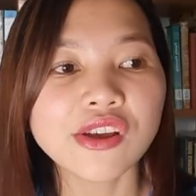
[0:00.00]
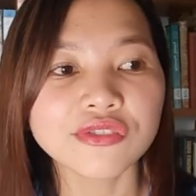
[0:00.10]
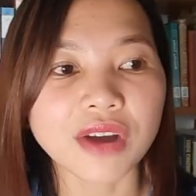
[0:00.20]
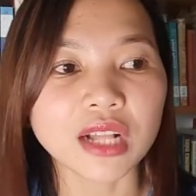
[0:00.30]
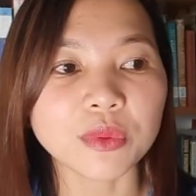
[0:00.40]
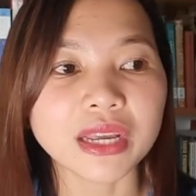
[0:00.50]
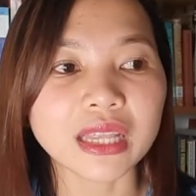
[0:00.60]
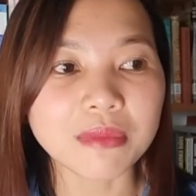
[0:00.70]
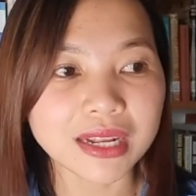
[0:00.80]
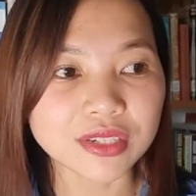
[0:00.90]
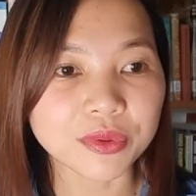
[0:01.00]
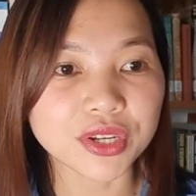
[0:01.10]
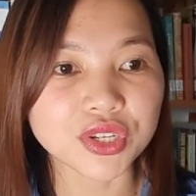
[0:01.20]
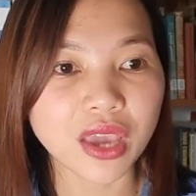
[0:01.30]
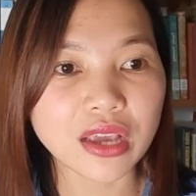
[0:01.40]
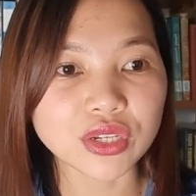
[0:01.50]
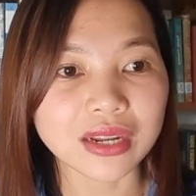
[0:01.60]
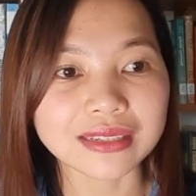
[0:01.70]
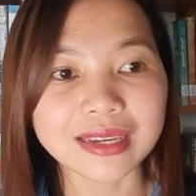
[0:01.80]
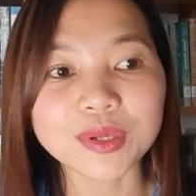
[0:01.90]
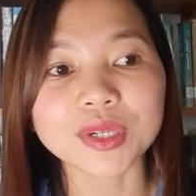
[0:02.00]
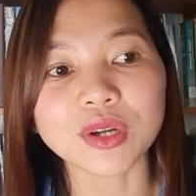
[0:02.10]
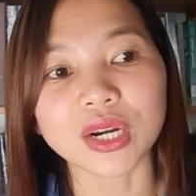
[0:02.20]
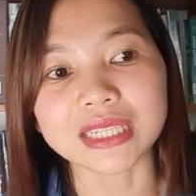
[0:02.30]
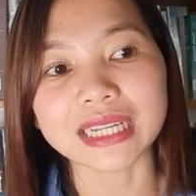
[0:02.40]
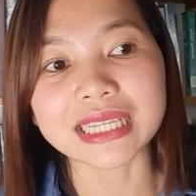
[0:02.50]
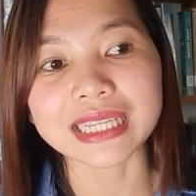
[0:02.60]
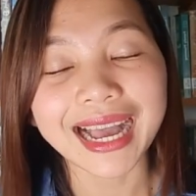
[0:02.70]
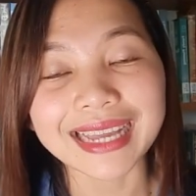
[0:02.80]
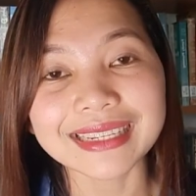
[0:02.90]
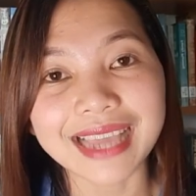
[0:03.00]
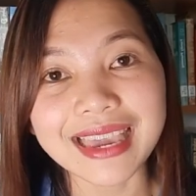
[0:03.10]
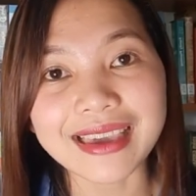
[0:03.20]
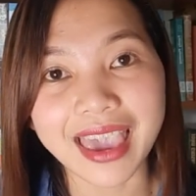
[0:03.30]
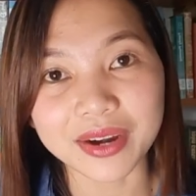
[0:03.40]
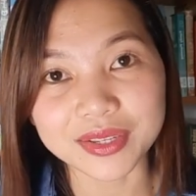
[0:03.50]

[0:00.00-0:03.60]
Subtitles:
Following elementary education at kindergartens and daycare